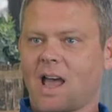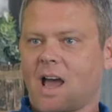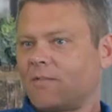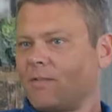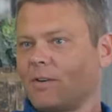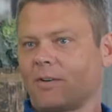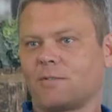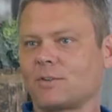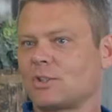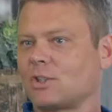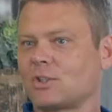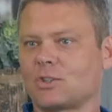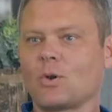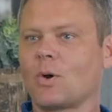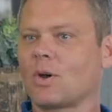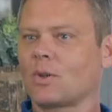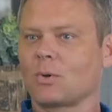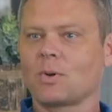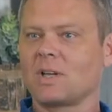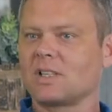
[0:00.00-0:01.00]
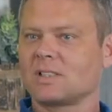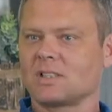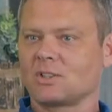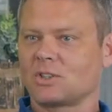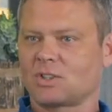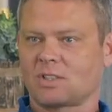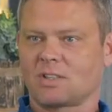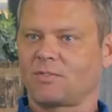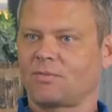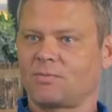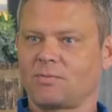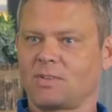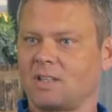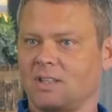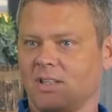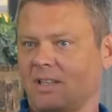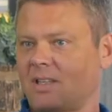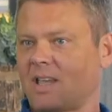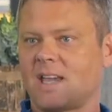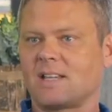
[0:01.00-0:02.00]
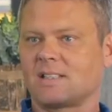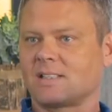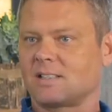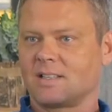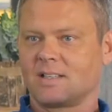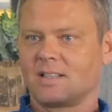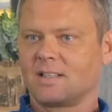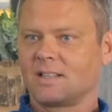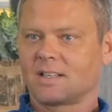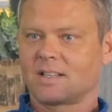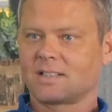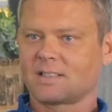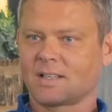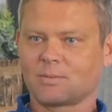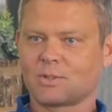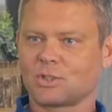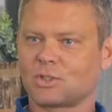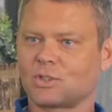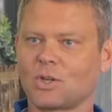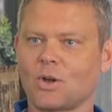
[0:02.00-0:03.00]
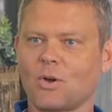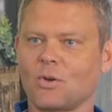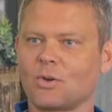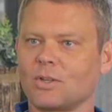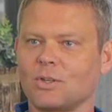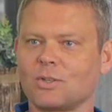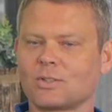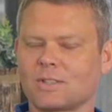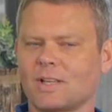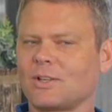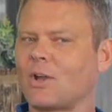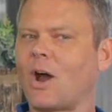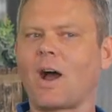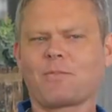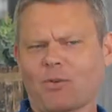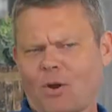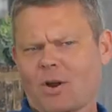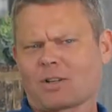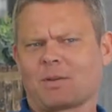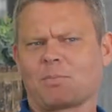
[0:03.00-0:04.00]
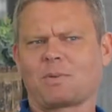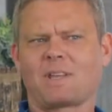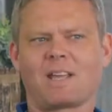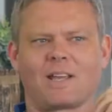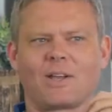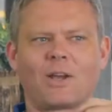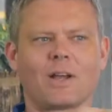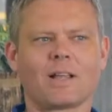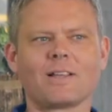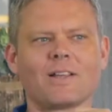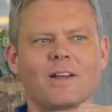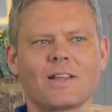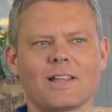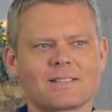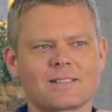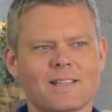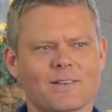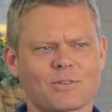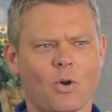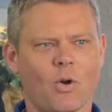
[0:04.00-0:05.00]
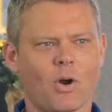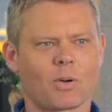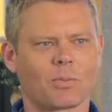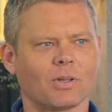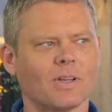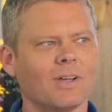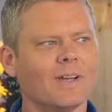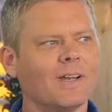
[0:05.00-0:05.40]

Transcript: Advil for just no other reason just to, than the taste. Because I'm just me. so used. Just to, no, of course it. I'm kidding you. that stuff's horrible.